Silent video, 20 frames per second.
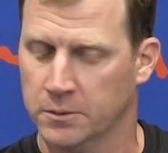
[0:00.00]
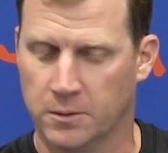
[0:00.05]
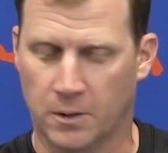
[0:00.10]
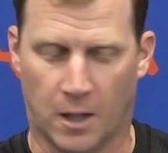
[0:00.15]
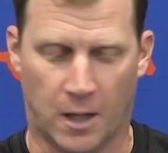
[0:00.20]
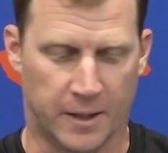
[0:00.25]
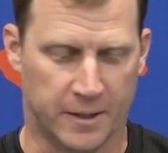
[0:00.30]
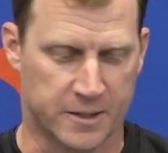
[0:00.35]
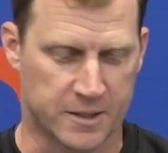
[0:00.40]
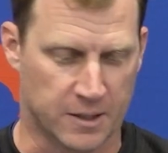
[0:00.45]

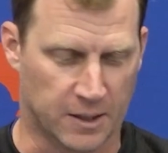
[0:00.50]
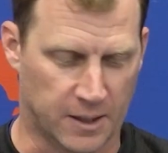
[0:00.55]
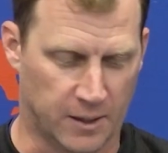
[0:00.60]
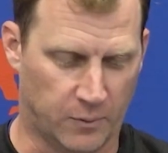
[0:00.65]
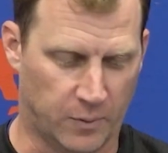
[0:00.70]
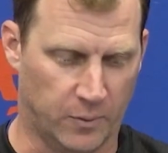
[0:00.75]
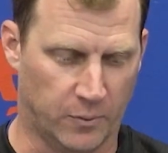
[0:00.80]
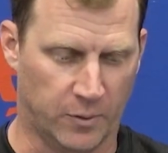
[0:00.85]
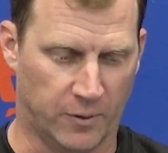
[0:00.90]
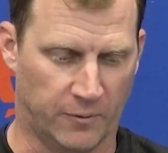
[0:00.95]
Honestly,
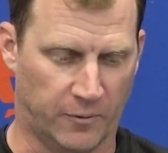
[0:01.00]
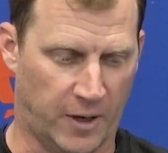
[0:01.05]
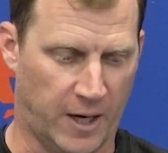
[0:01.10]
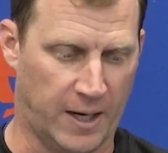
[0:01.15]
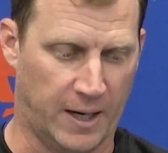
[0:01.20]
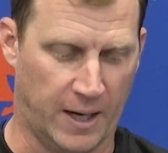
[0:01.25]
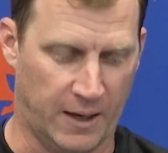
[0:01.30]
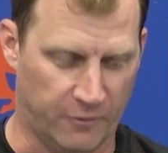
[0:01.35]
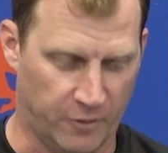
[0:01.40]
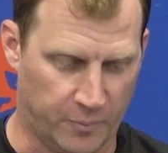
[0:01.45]
we would have ran
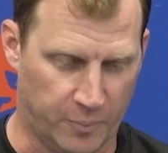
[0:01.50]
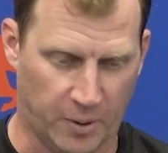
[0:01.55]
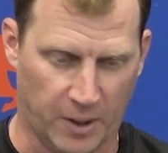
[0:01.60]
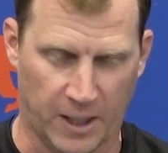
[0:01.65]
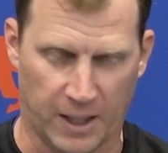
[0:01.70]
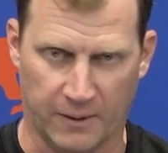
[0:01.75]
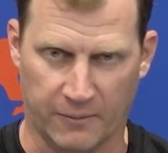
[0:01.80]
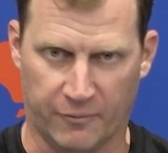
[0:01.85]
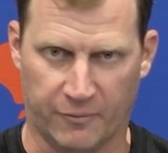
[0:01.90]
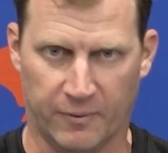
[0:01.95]
it every
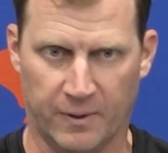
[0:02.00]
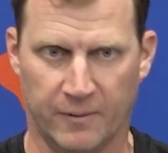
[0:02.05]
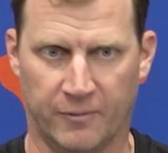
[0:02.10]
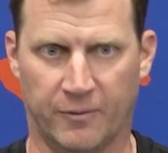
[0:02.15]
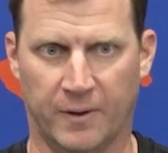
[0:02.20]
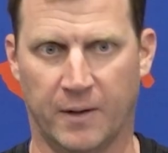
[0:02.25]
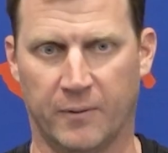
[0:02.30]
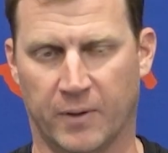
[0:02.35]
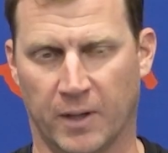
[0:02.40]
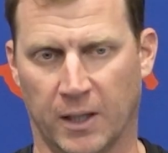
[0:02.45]
play if
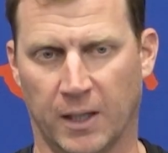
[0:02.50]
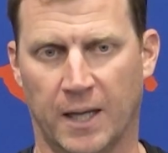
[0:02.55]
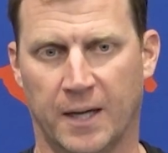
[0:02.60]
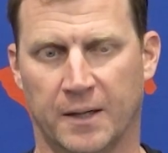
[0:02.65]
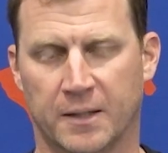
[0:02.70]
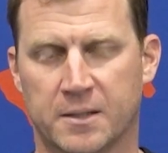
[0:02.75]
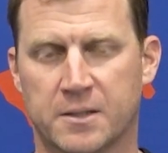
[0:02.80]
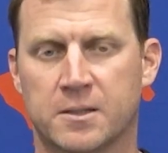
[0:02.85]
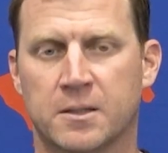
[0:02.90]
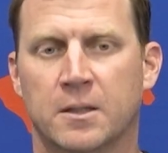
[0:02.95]
they would have let
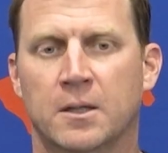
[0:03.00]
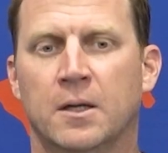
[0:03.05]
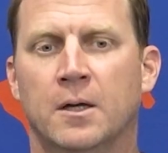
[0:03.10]
us.